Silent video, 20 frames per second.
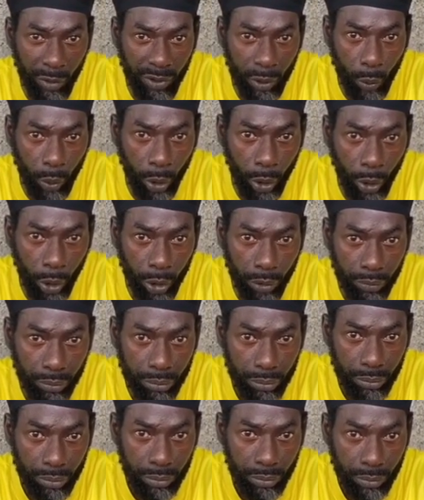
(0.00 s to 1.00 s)
I mean, I never
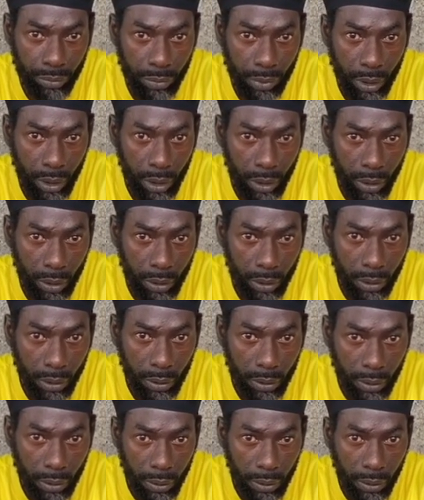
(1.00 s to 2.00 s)
waste any time,
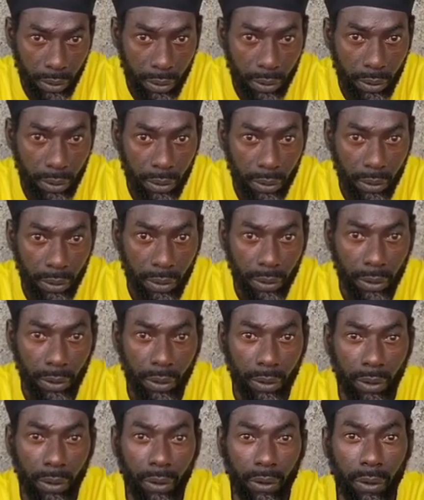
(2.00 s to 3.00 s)
really.
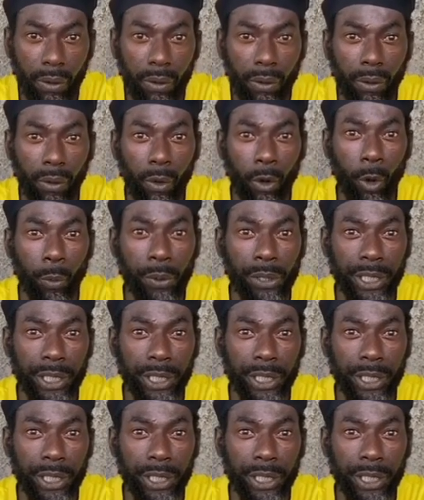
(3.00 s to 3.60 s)
I don't do that.